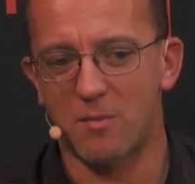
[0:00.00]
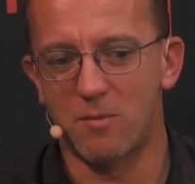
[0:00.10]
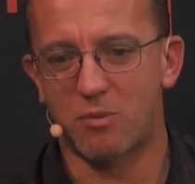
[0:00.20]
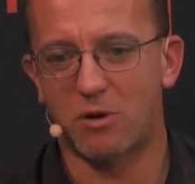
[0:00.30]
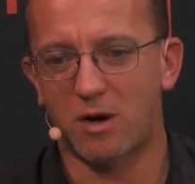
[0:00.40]

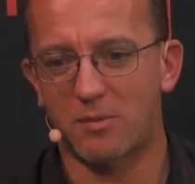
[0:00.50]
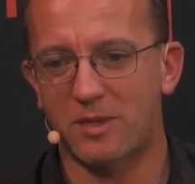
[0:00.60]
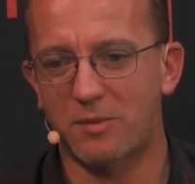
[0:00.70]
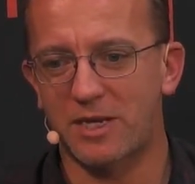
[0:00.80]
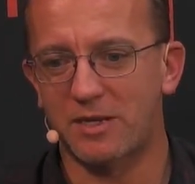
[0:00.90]
probably
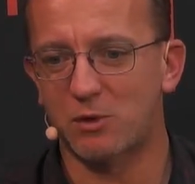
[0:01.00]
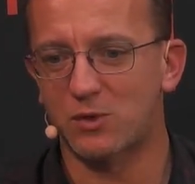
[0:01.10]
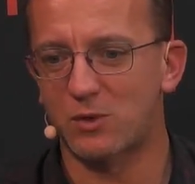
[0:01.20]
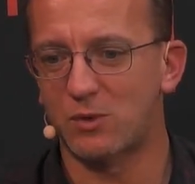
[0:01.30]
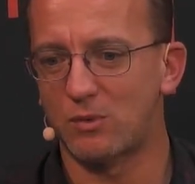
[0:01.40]
been able
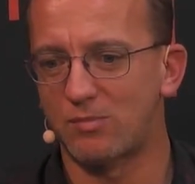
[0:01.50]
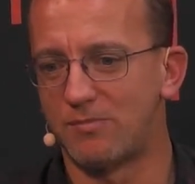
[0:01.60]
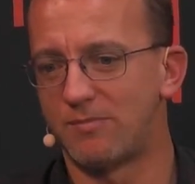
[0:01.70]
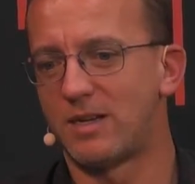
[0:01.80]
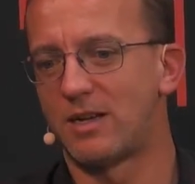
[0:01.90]
to
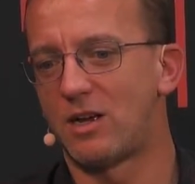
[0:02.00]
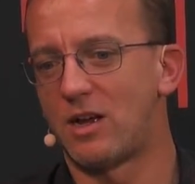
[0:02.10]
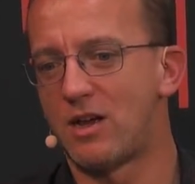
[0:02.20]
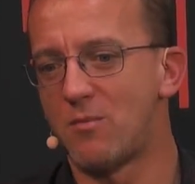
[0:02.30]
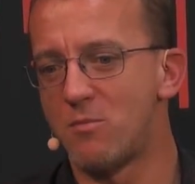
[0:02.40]

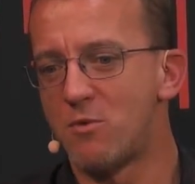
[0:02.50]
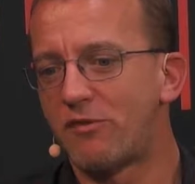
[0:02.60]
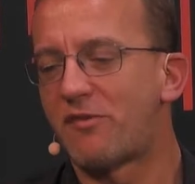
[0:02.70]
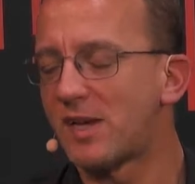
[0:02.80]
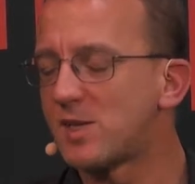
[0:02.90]
move
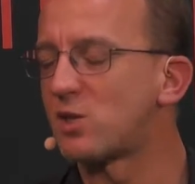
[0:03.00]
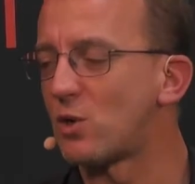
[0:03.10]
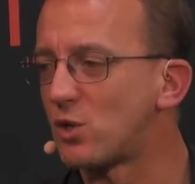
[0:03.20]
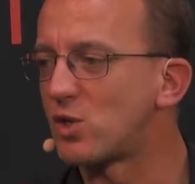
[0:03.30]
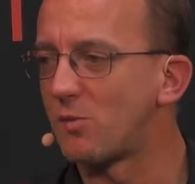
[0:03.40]
faster
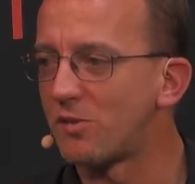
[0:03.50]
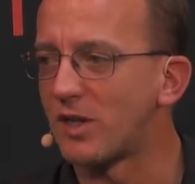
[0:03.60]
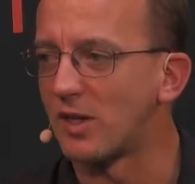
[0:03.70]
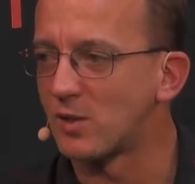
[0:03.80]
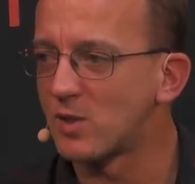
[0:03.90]
on some
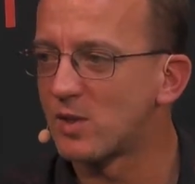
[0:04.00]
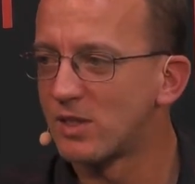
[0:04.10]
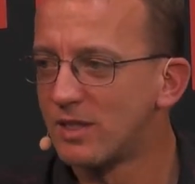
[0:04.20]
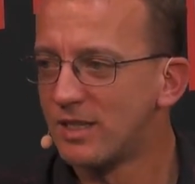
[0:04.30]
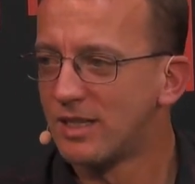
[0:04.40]
things.
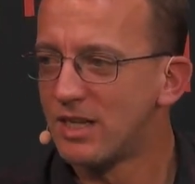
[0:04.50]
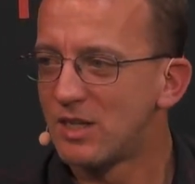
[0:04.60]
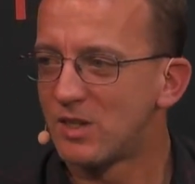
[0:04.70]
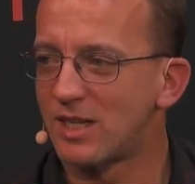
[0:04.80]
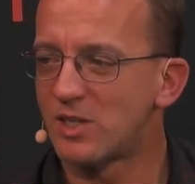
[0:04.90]

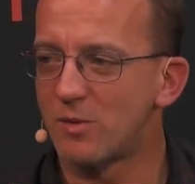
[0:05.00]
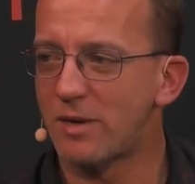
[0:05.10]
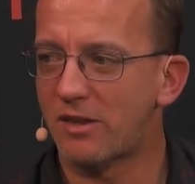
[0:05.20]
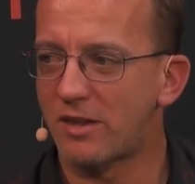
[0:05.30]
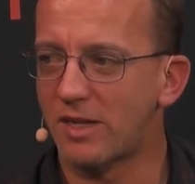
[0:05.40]
So that's the
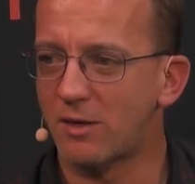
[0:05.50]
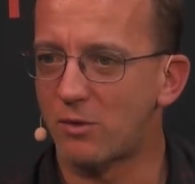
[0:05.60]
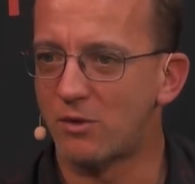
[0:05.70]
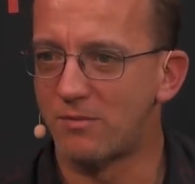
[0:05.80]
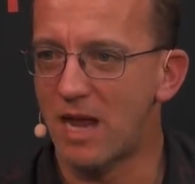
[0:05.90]
main thing
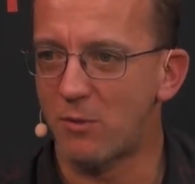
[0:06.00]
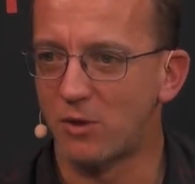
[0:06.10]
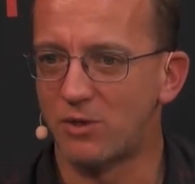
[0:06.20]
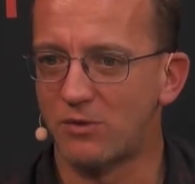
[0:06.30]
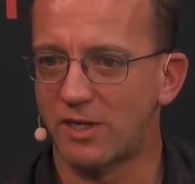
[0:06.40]
I would
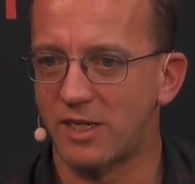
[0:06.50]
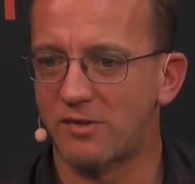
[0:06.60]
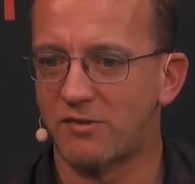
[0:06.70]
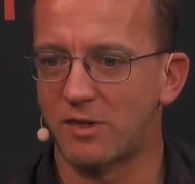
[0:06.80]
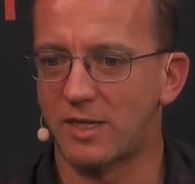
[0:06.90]
do very
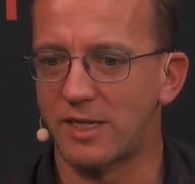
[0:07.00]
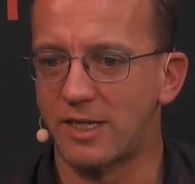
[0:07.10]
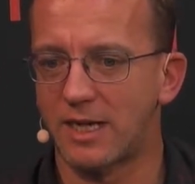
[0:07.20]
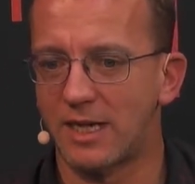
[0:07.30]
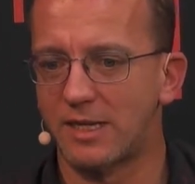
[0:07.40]
differently.
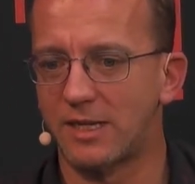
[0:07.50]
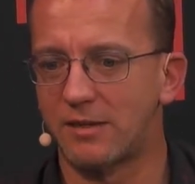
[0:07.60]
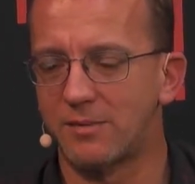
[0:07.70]
And then